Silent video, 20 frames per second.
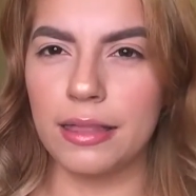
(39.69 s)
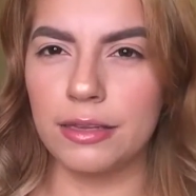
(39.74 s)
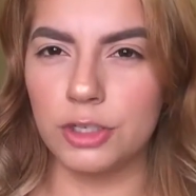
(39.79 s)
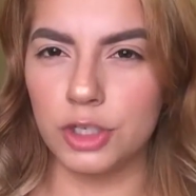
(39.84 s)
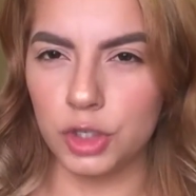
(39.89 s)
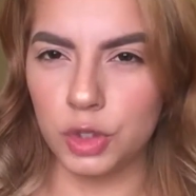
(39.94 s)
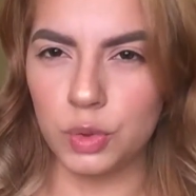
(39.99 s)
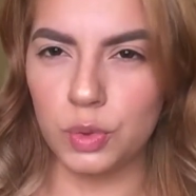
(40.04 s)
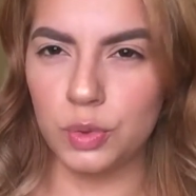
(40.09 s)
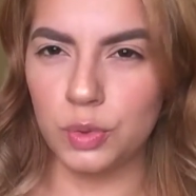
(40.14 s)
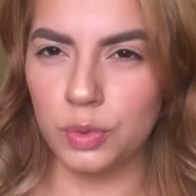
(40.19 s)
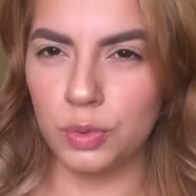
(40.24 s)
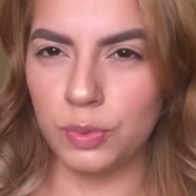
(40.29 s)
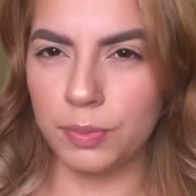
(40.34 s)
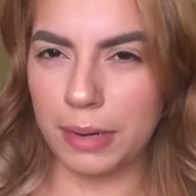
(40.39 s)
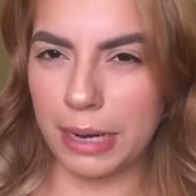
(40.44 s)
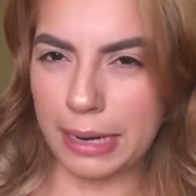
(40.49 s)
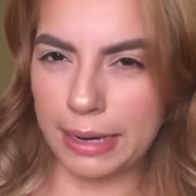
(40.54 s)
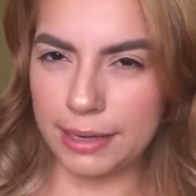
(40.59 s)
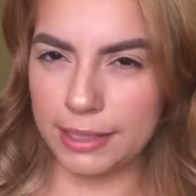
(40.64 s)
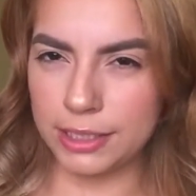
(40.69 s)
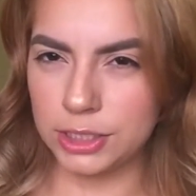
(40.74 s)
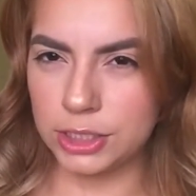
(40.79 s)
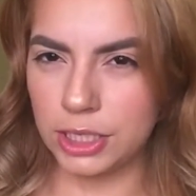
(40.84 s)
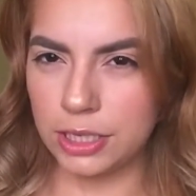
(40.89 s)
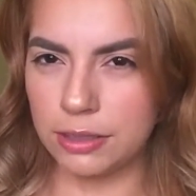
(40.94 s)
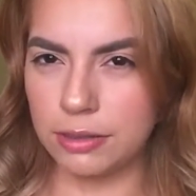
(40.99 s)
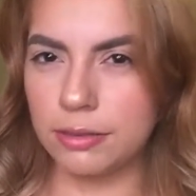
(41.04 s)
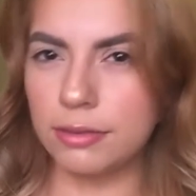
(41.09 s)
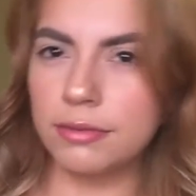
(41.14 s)
do my
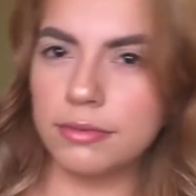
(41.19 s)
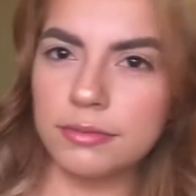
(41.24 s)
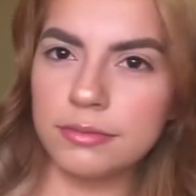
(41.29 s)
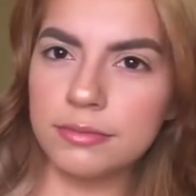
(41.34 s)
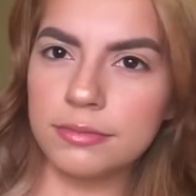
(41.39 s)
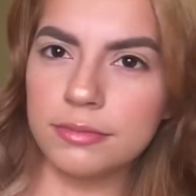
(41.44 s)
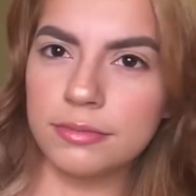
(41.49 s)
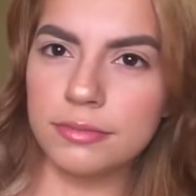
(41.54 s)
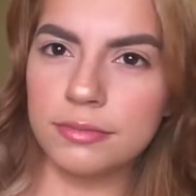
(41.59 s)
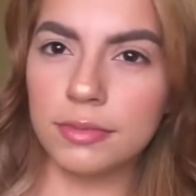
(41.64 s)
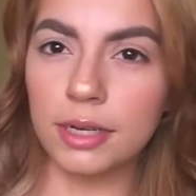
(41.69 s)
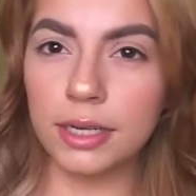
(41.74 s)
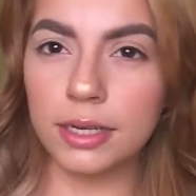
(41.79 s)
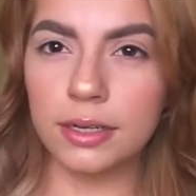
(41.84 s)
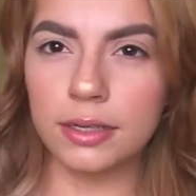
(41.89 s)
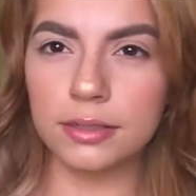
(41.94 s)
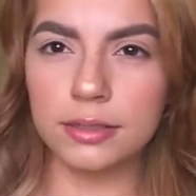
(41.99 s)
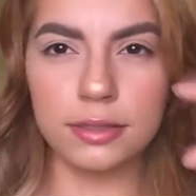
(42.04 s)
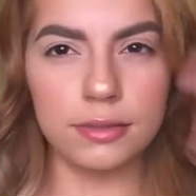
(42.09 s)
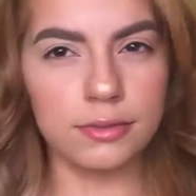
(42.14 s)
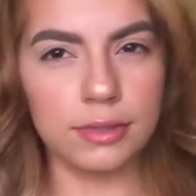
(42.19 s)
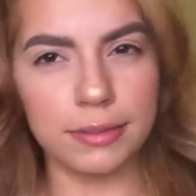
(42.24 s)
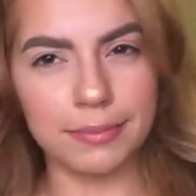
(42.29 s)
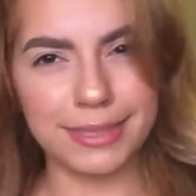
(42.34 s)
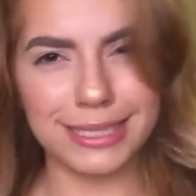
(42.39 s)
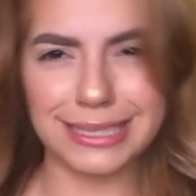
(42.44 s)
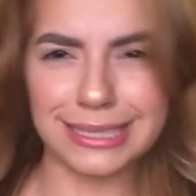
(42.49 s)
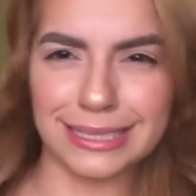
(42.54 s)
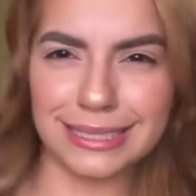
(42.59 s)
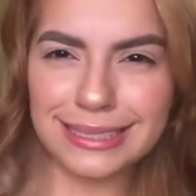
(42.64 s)
eyeshadow I guess if that
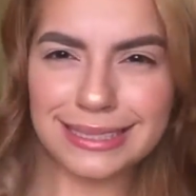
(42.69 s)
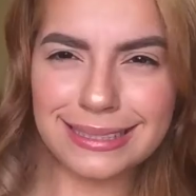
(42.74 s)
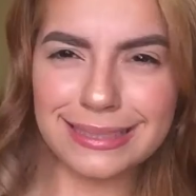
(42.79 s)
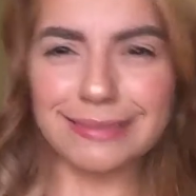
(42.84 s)
makes sense